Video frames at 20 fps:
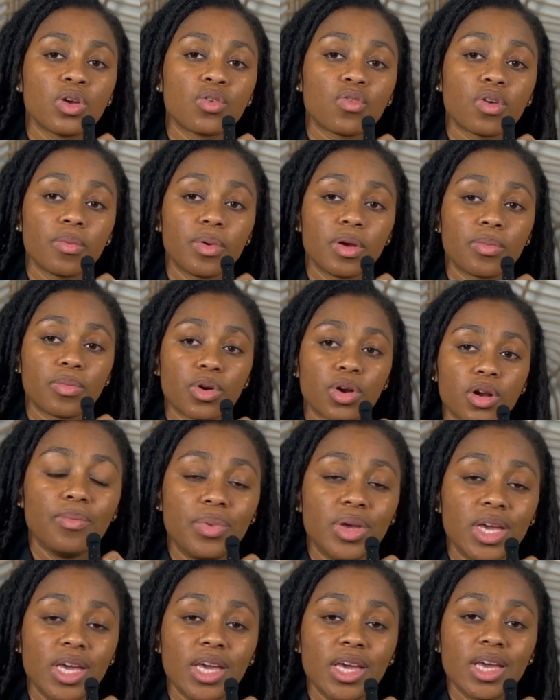Remember,
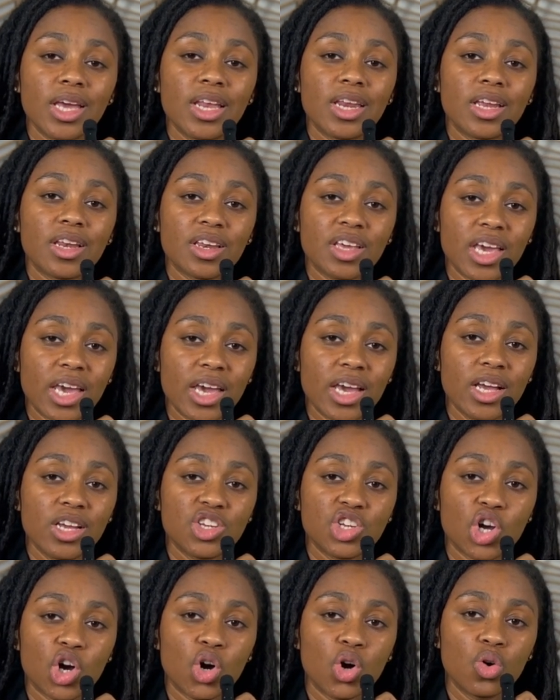being an
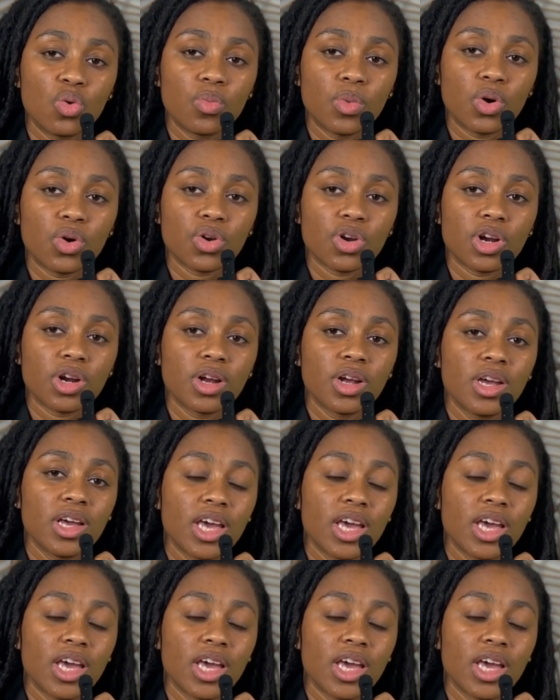engaged homeowner